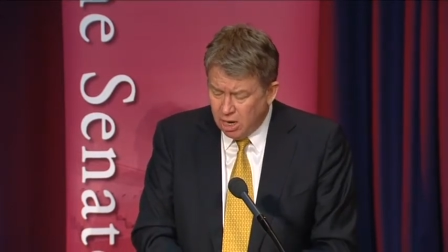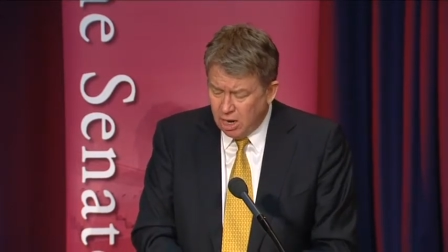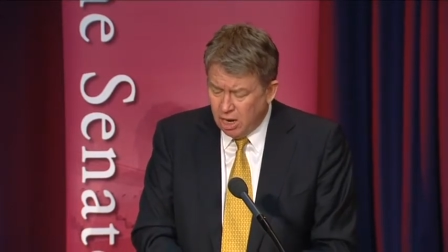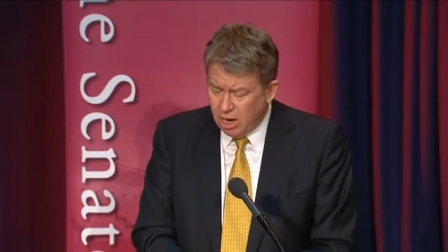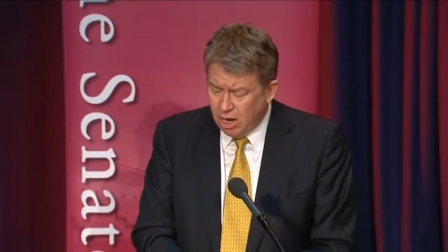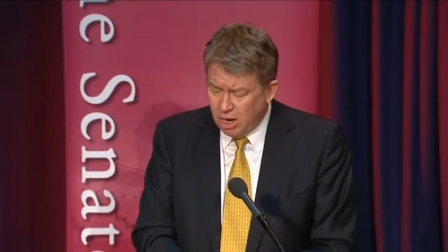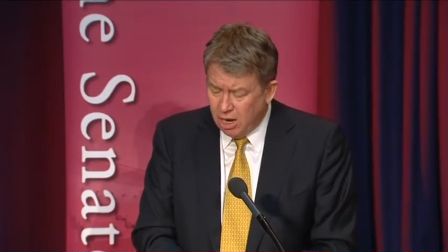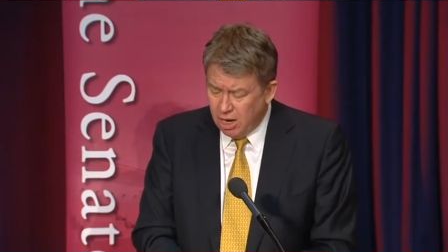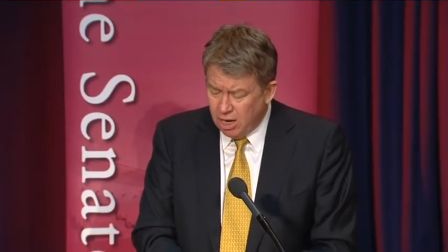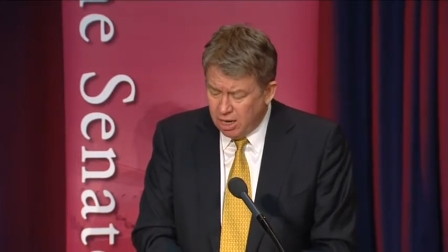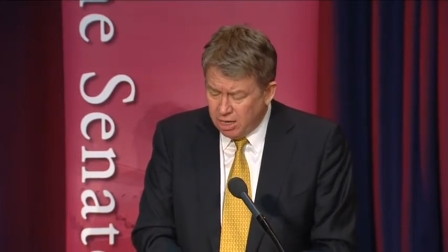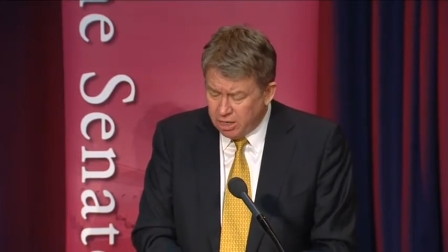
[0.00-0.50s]

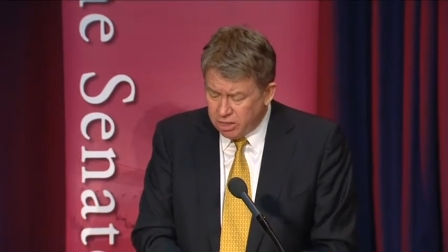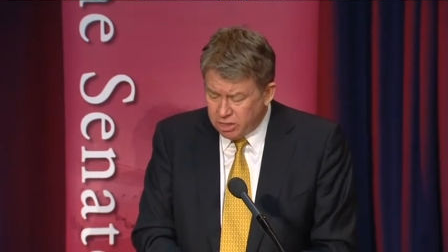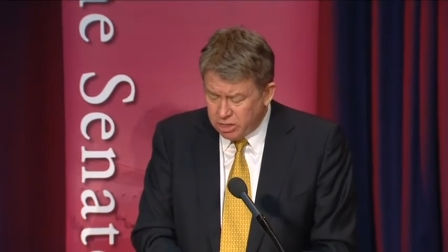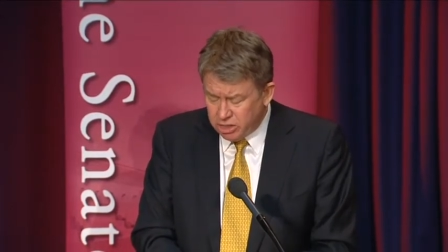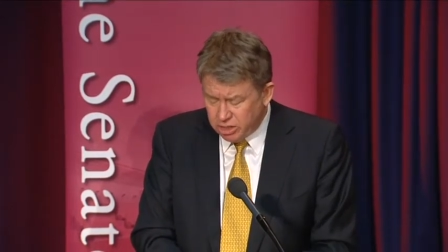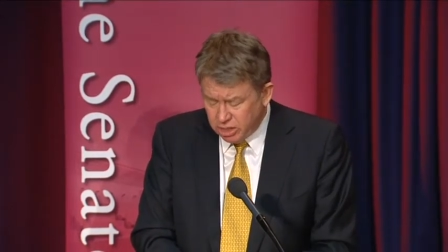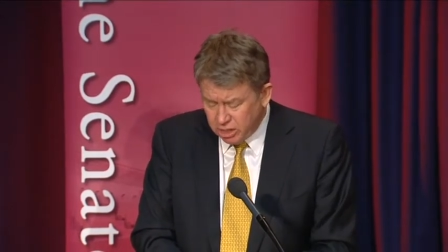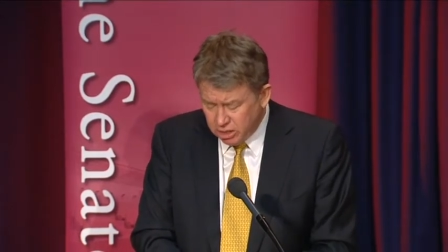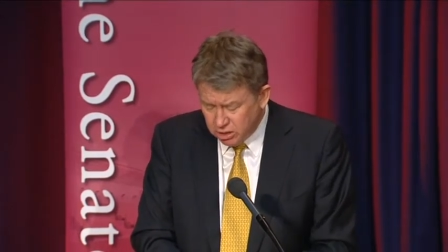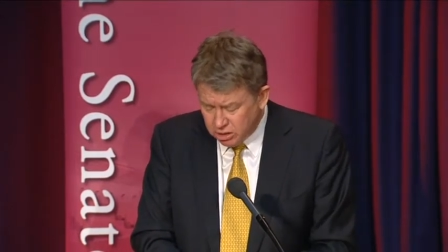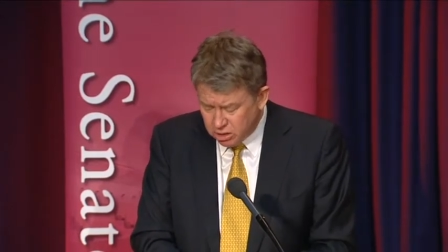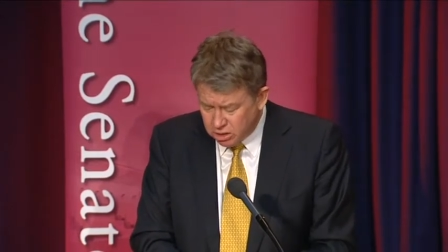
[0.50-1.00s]
uh,
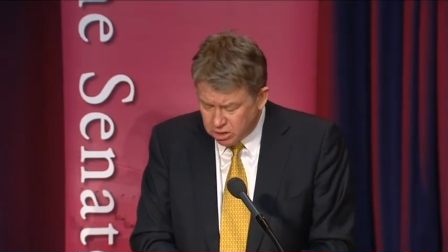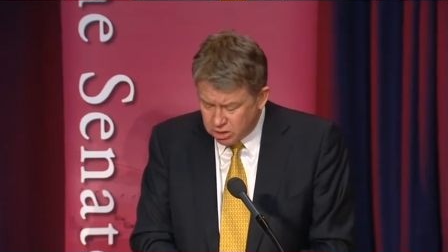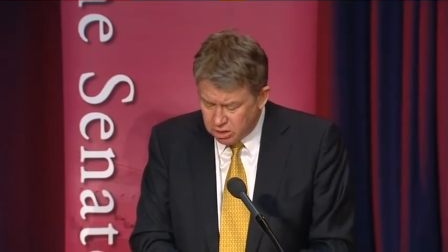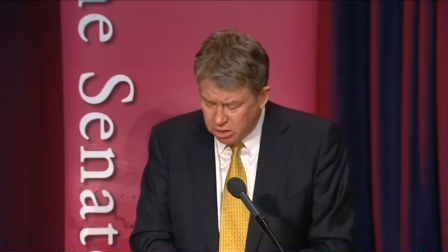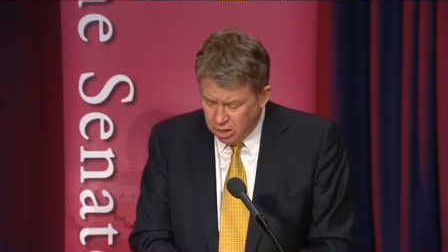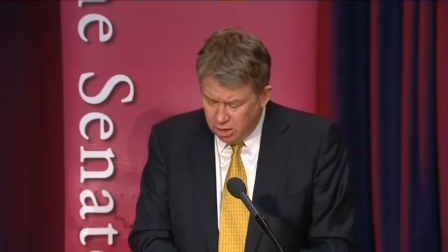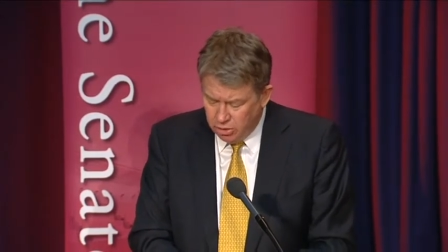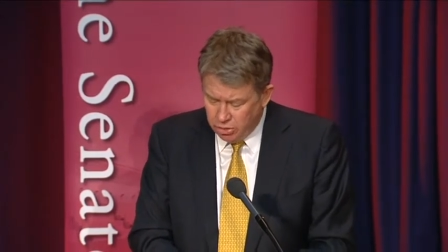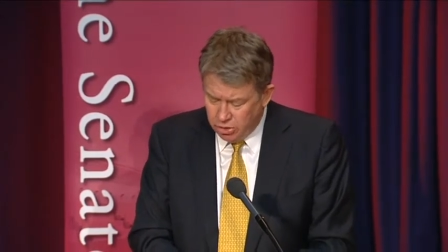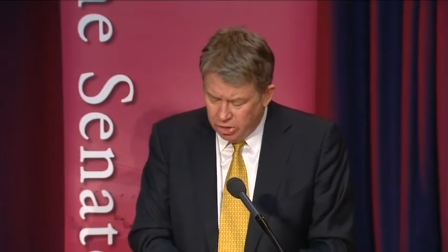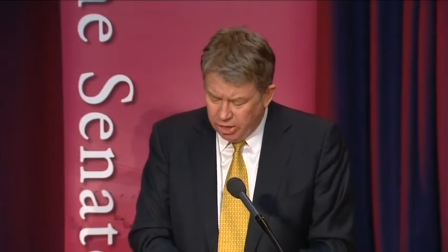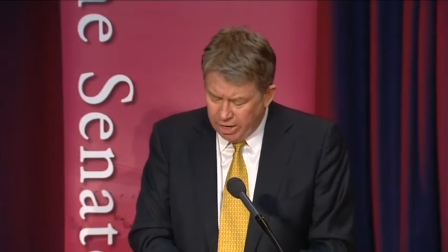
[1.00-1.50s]
since
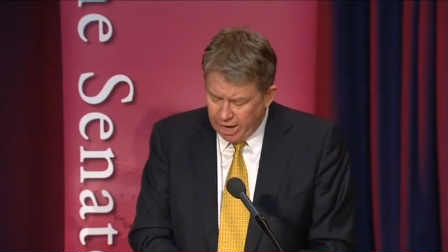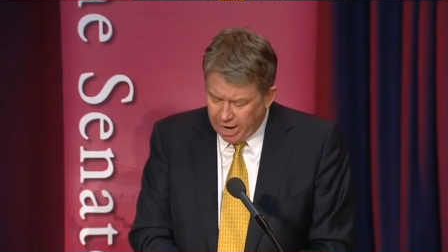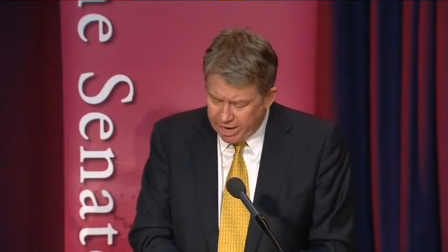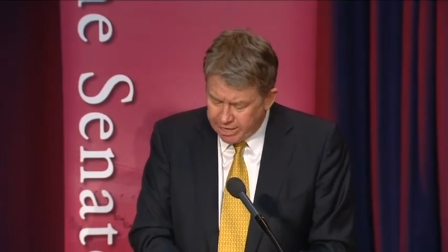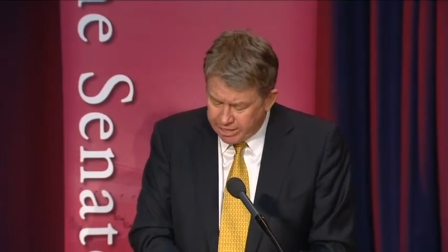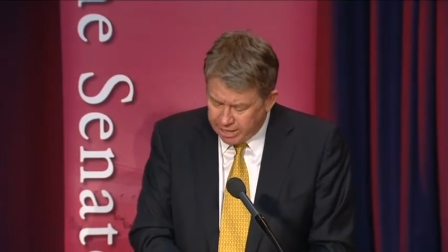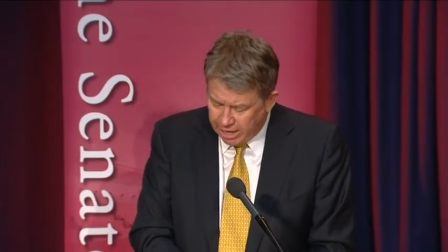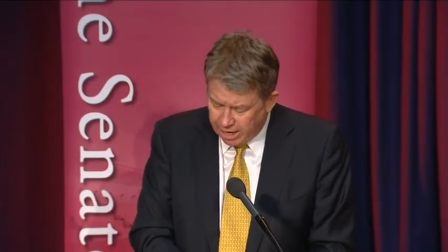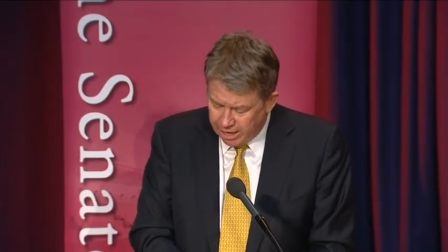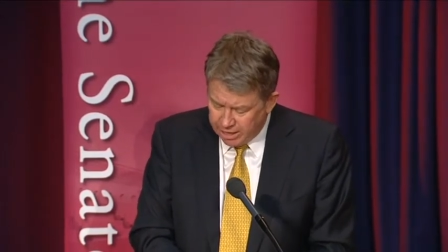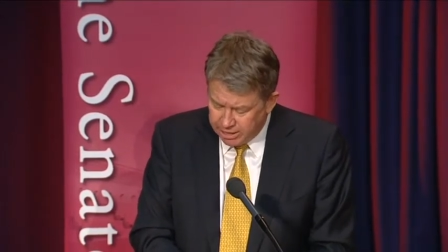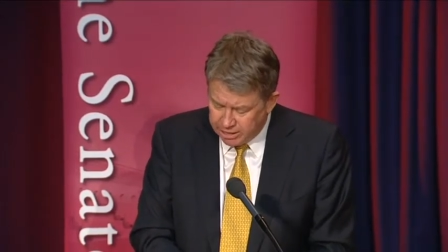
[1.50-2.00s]
the late
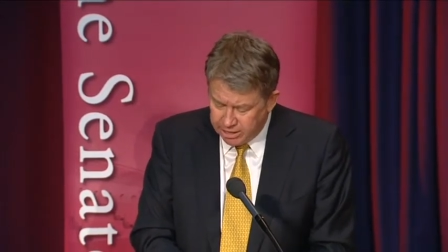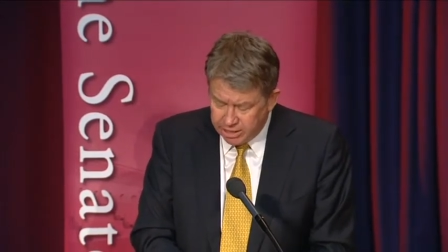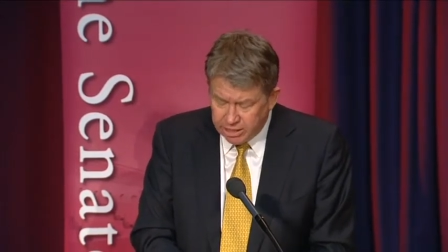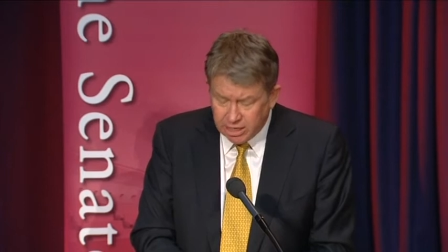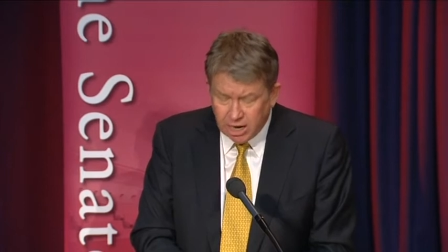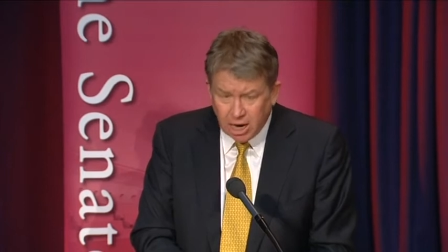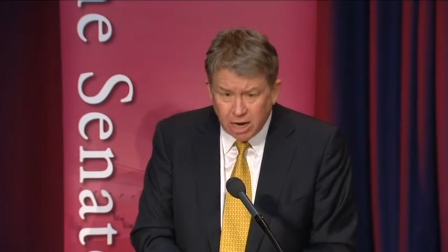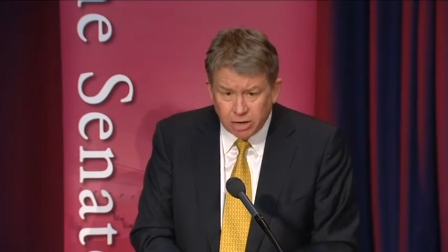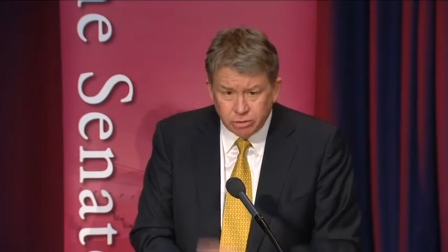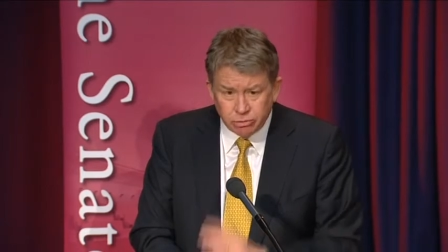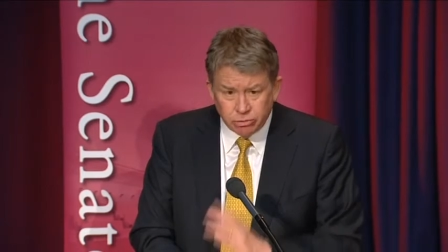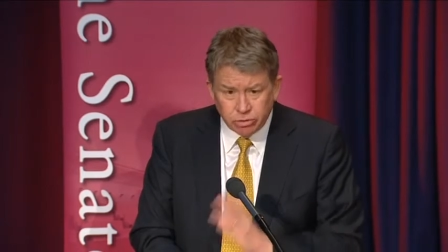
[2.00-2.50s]

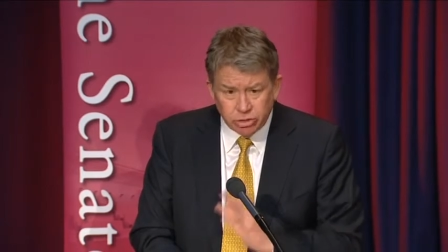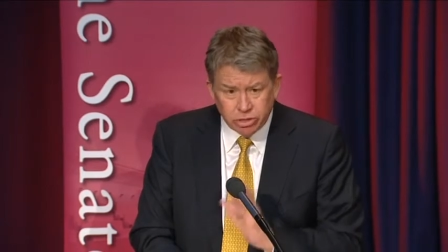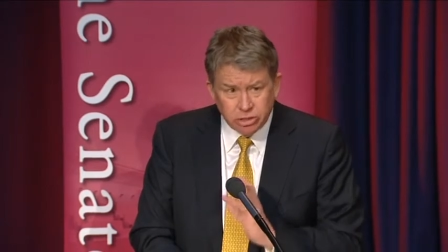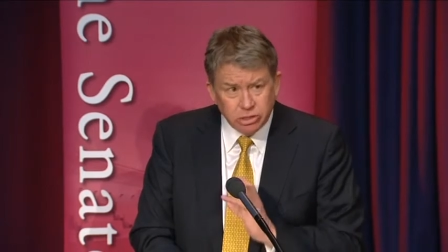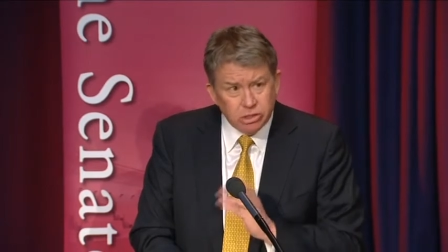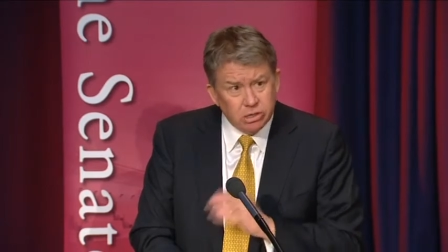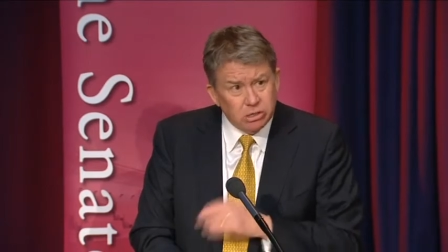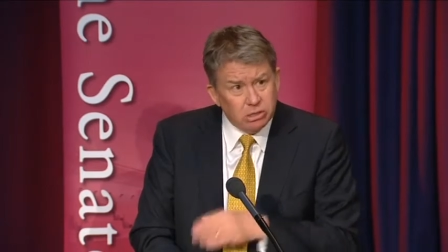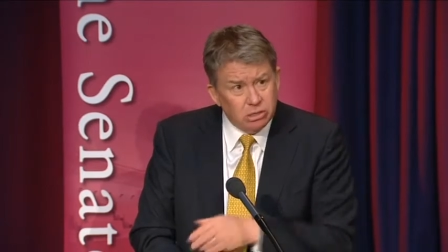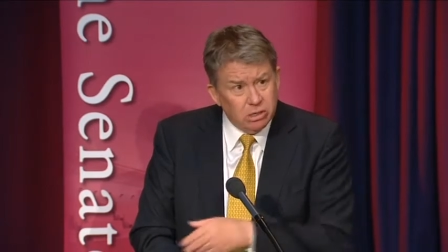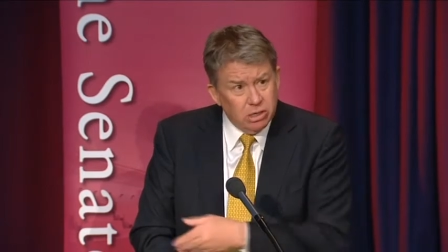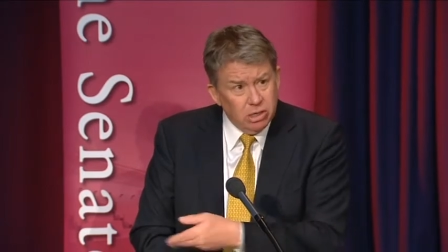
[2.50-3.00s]

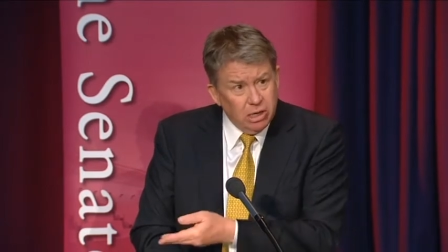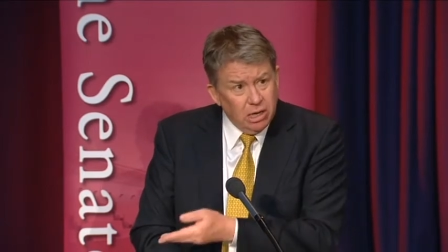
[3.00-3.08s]
1800s.